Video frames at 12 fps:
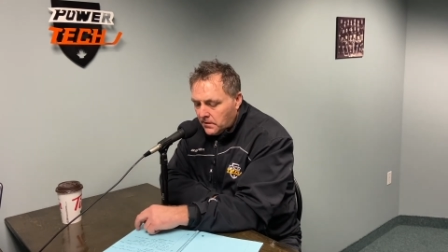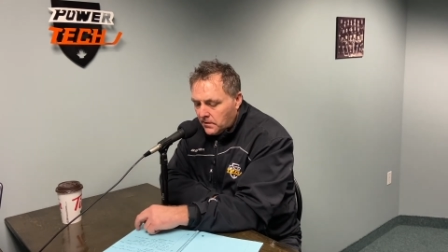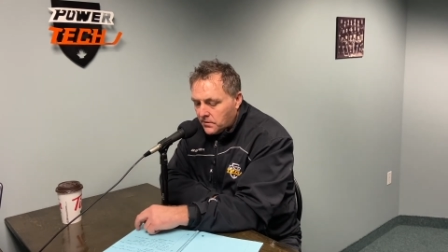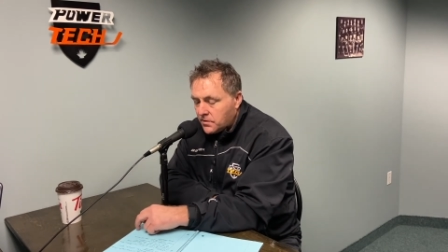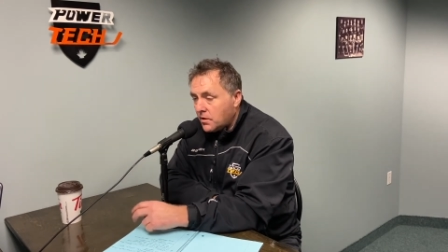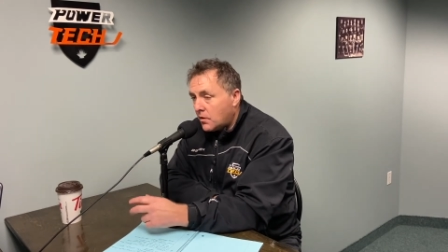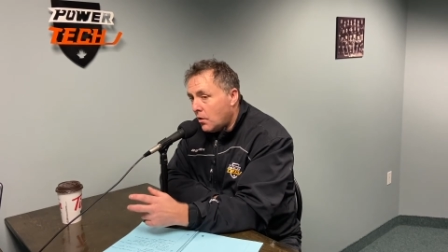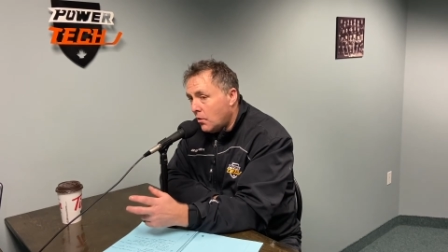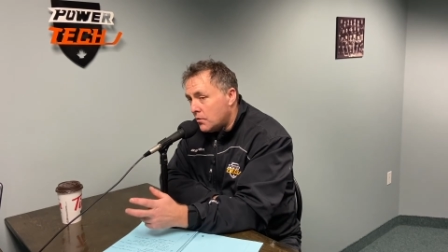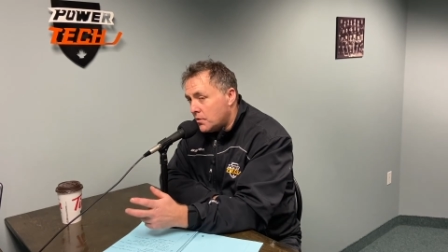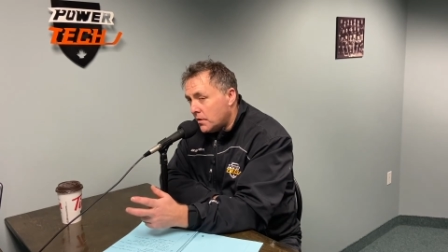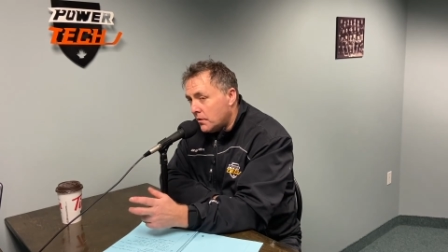There's the
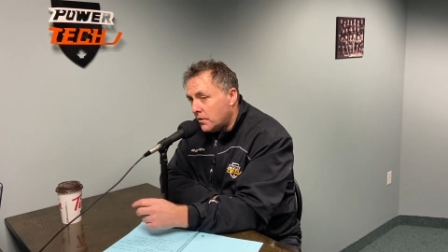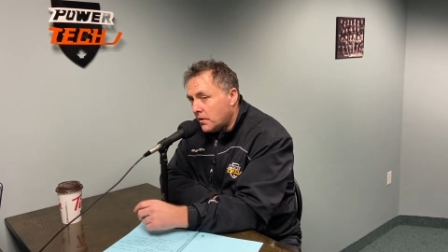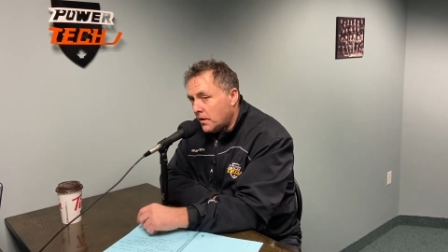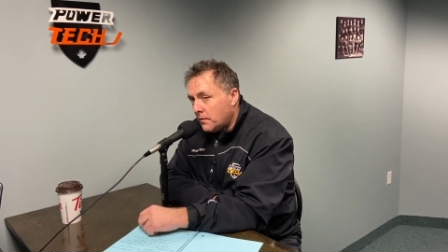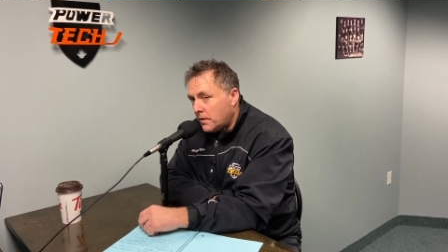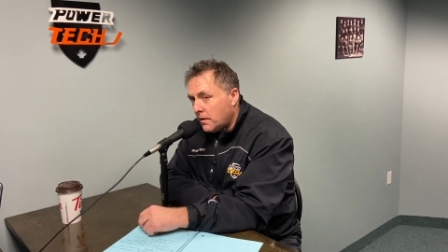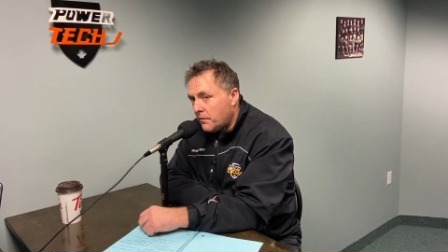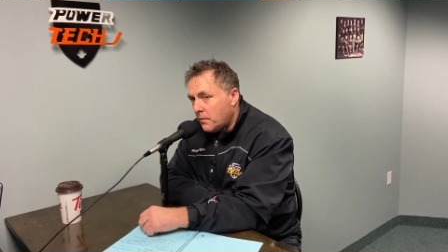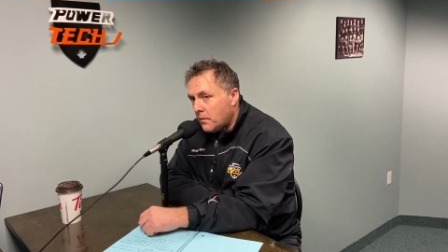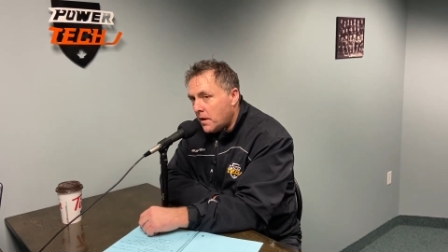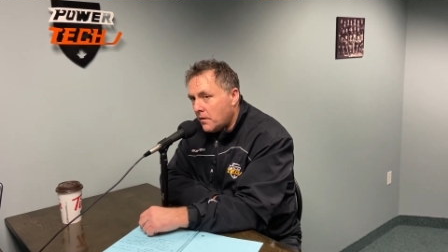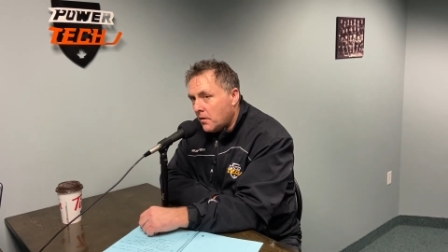coach, you know, you come from
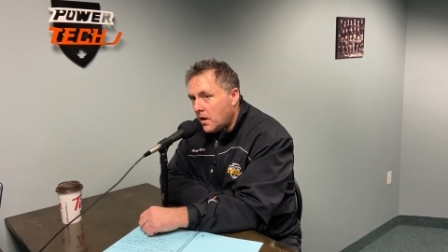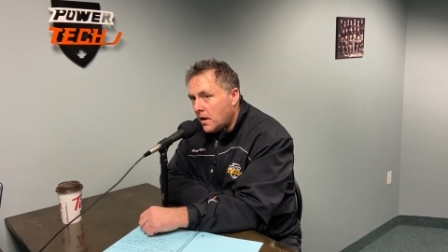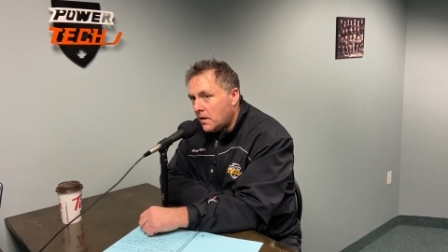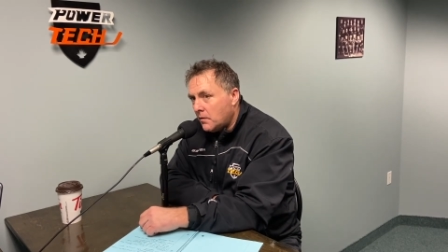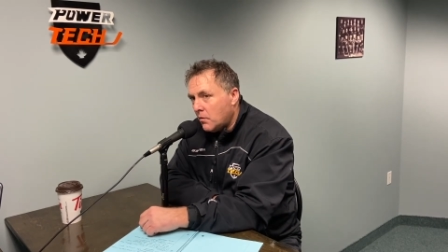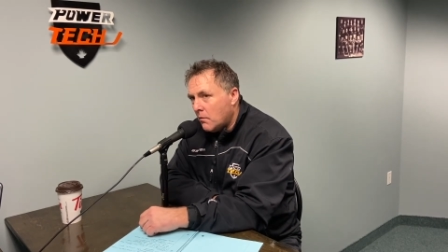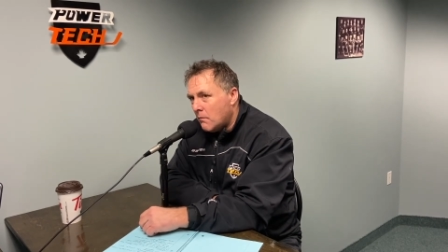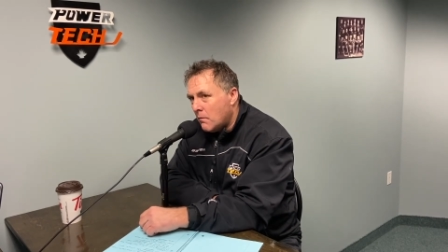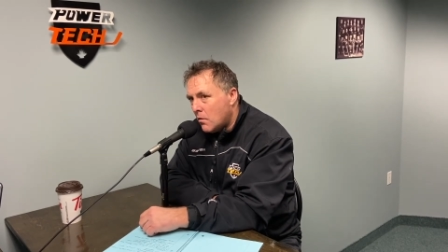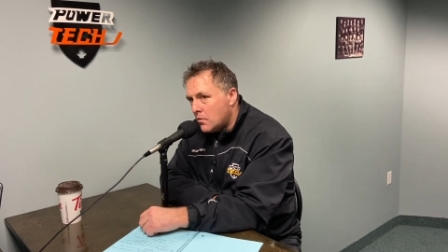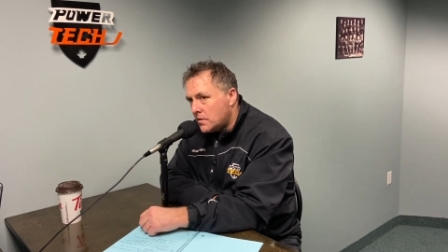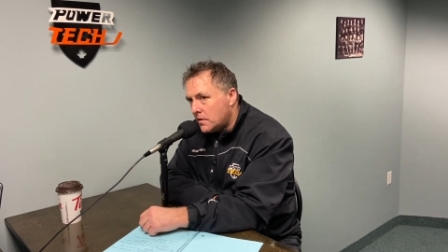minor hockey where
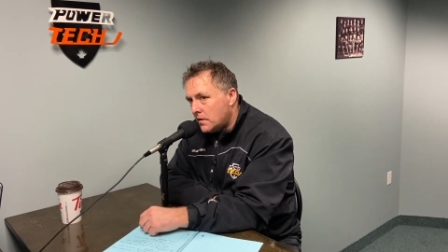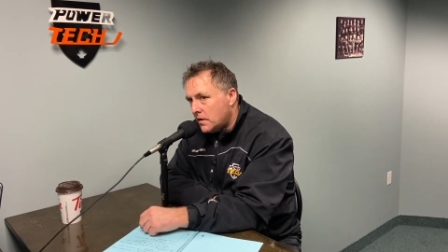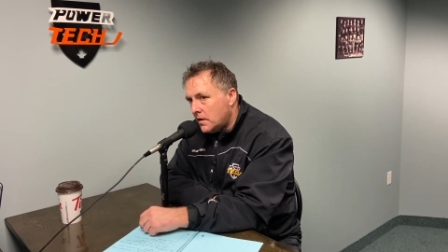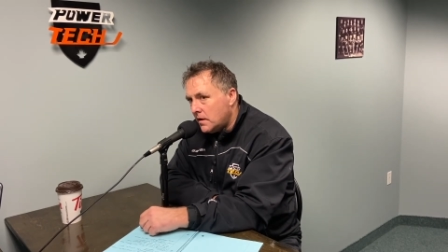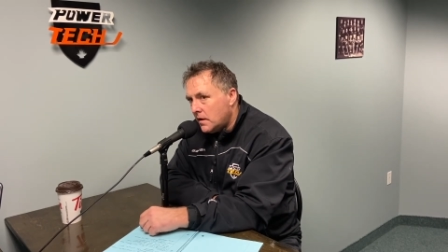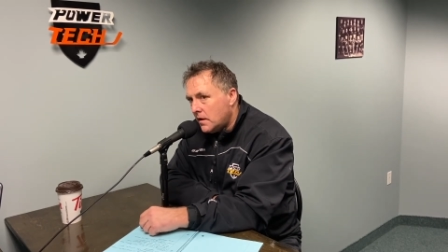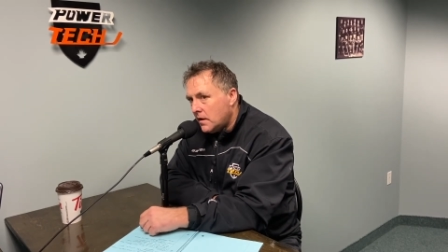mostly